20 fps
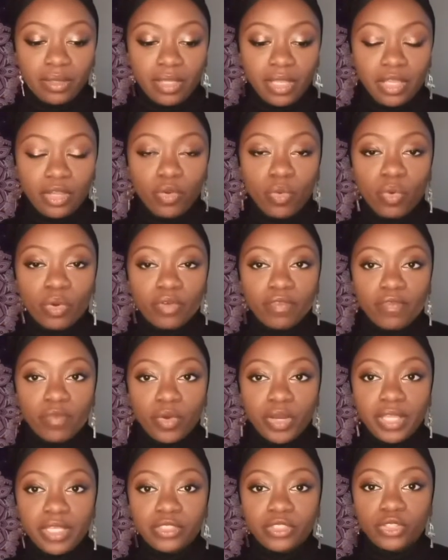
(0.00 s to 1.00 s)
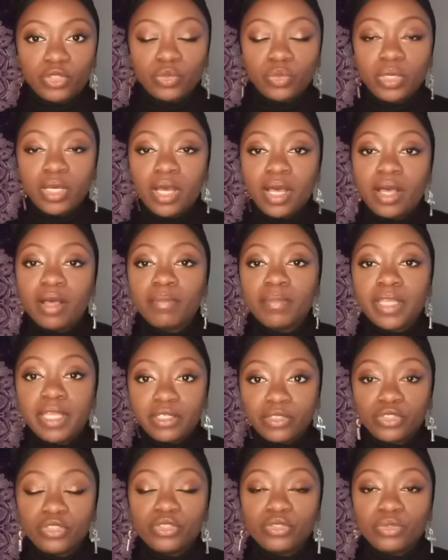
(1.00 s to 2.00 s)
in order for it to come
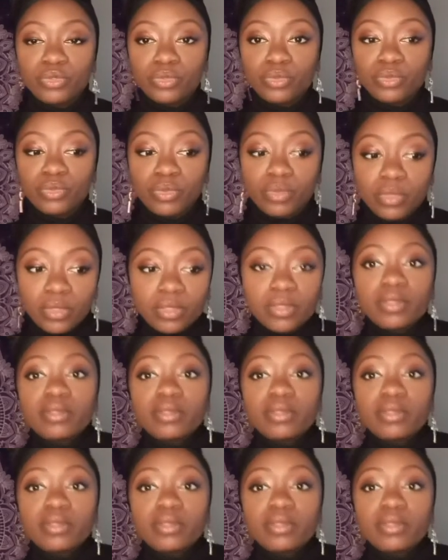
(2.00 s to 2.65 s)
into